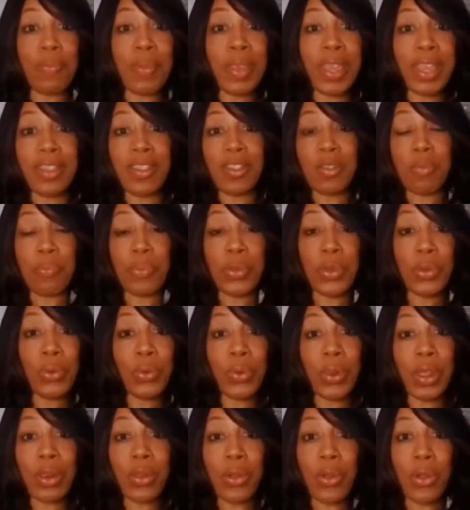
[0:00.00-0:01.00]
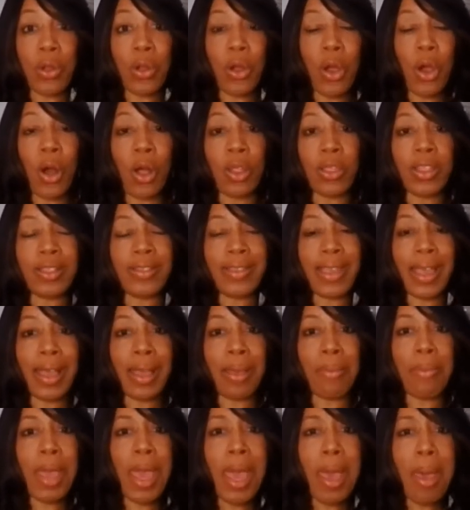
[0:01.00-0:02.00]
being spewed at her all the
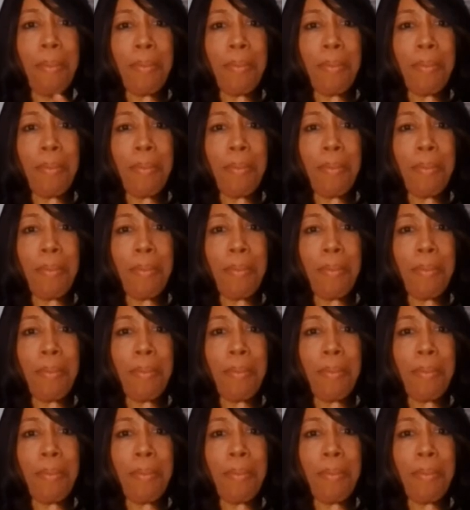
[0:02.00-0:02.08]
time,